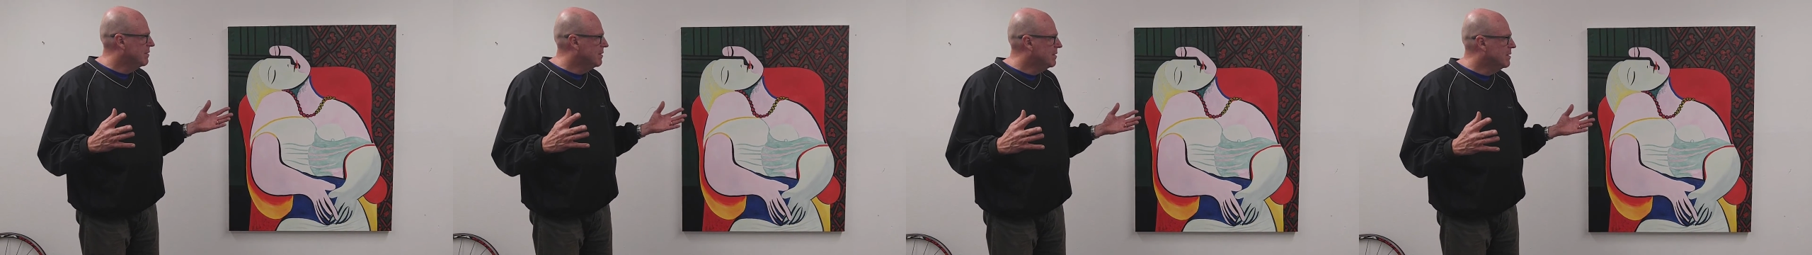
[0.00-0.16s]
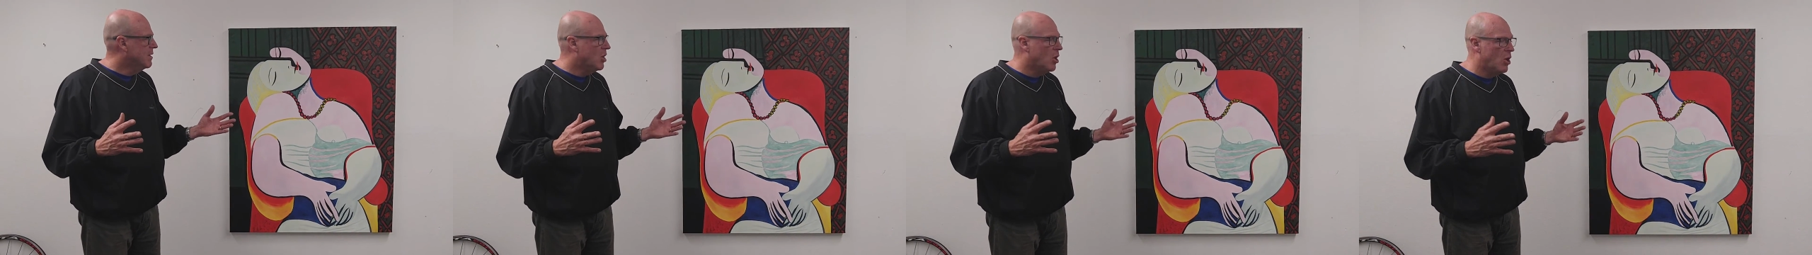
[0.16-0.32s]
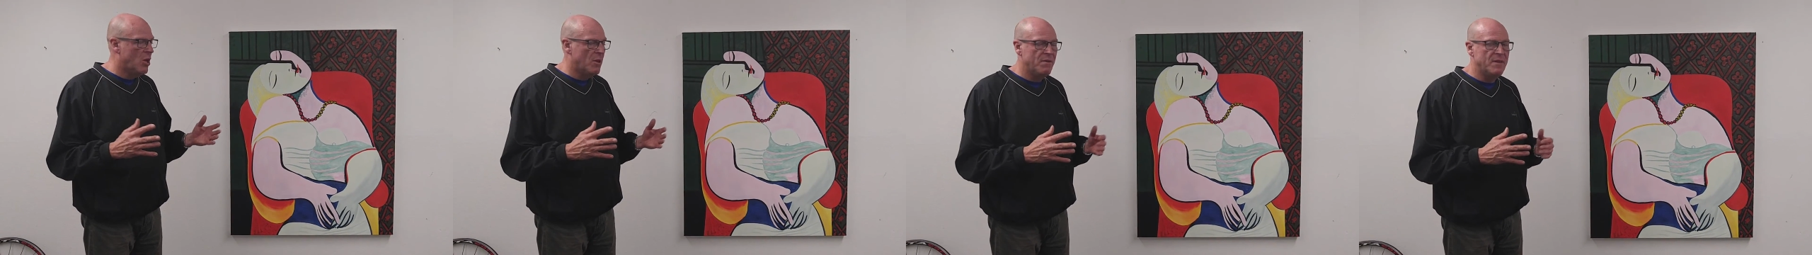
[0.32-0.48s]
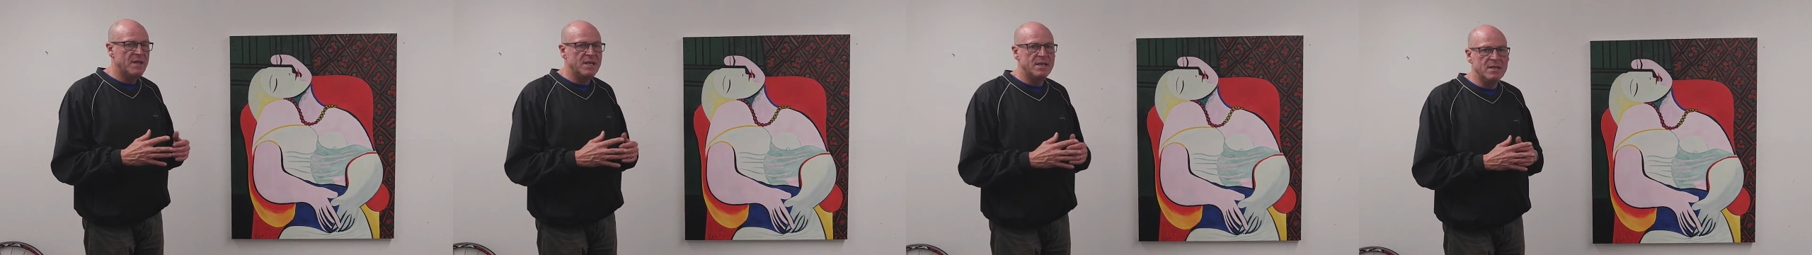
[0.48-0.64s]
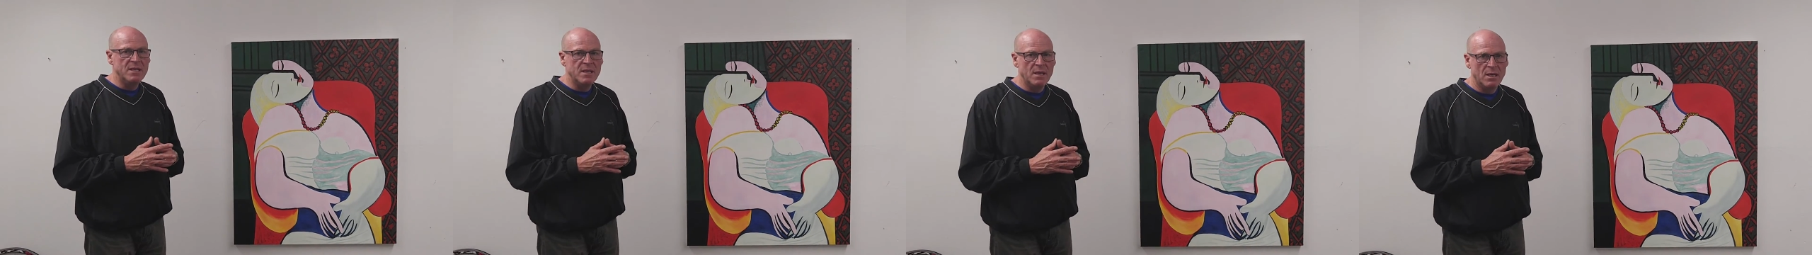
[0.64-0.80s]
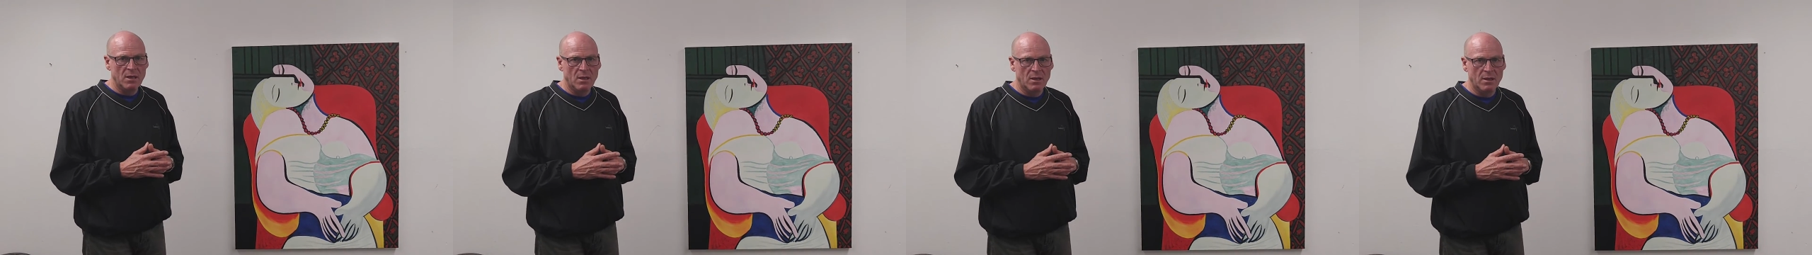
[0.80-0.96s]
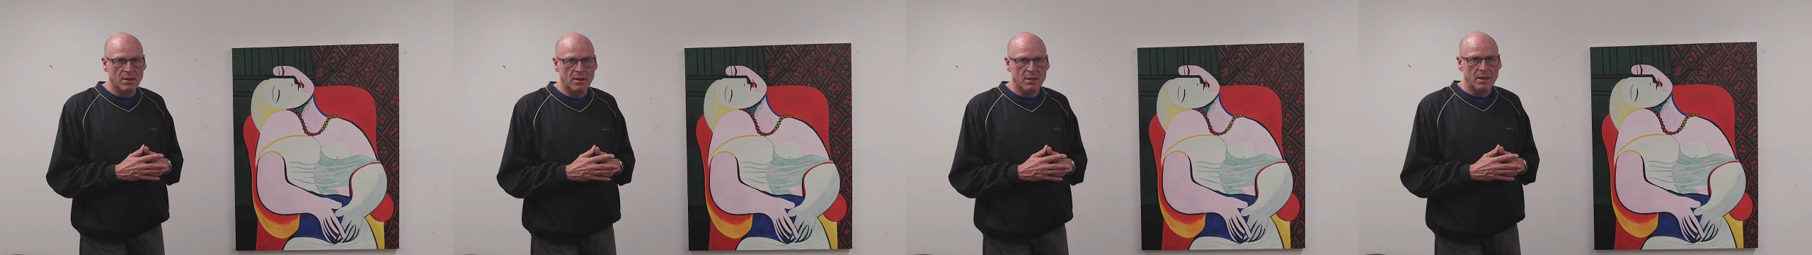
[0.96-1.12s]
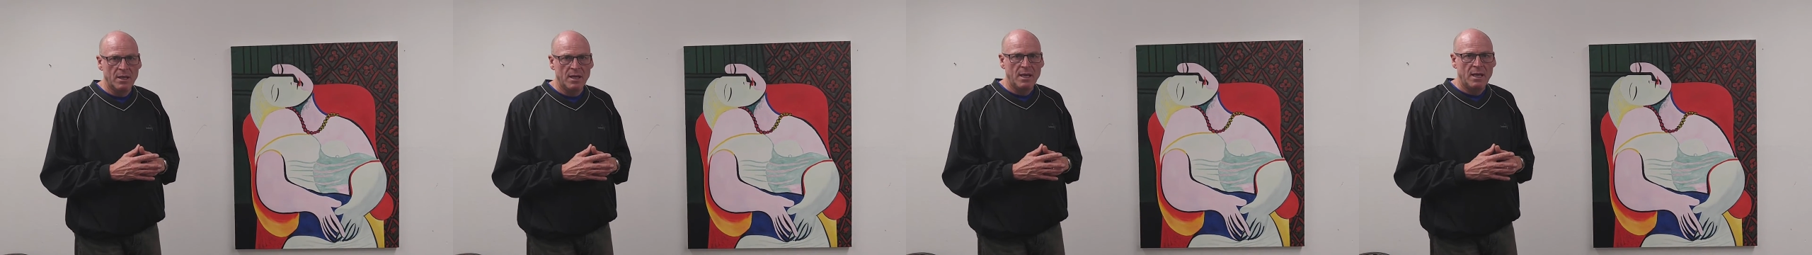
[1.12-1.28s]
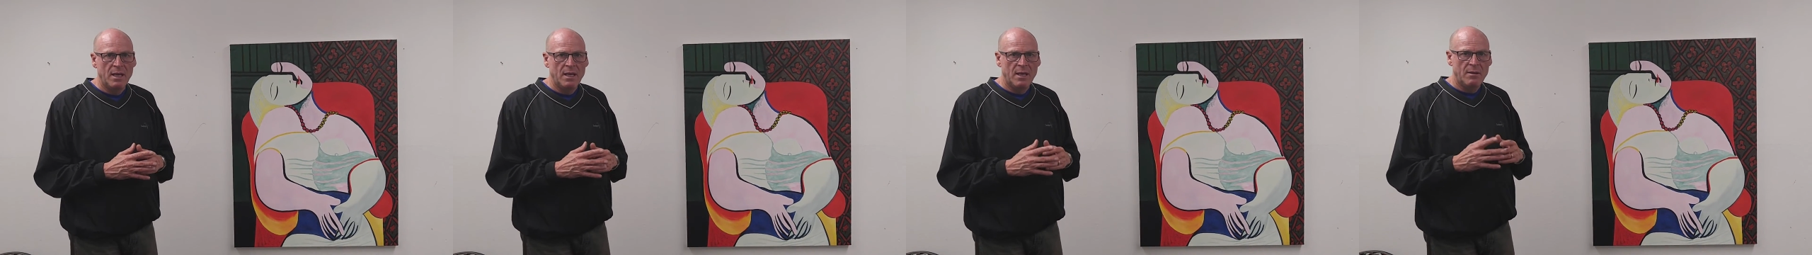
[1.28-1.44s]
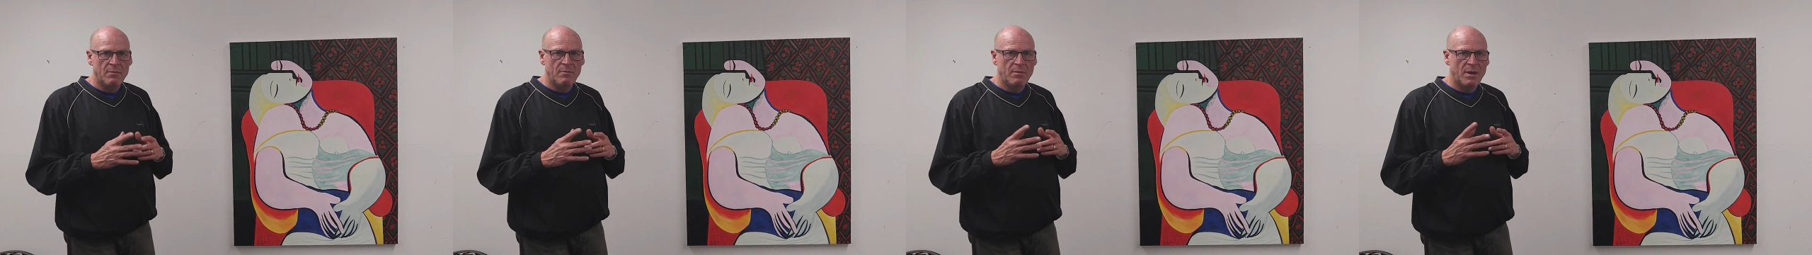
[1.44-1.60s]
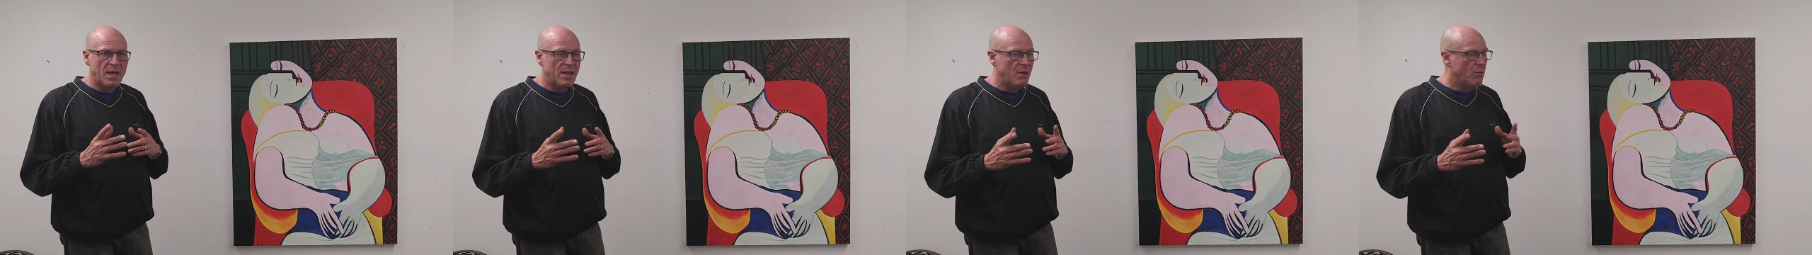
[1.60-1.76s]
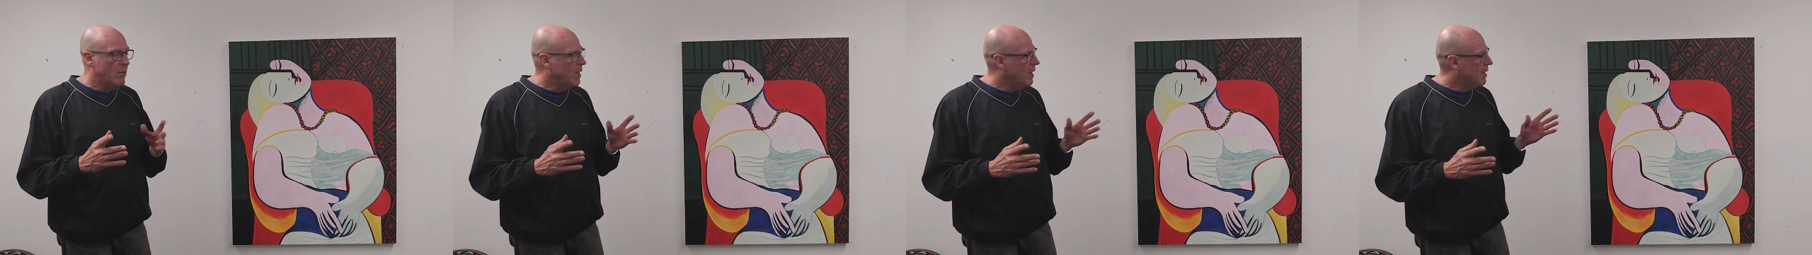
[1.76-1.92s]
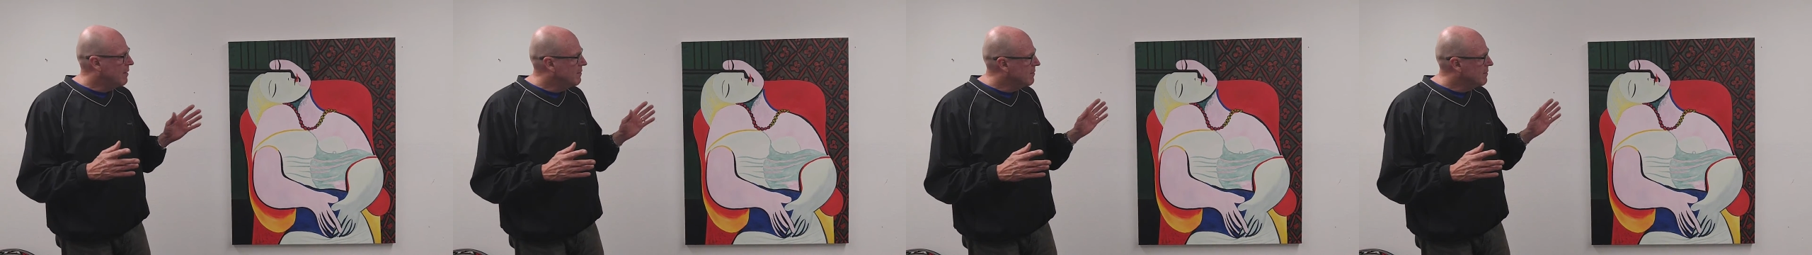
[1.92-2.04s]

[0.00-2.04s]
nulled the deal. And by the way,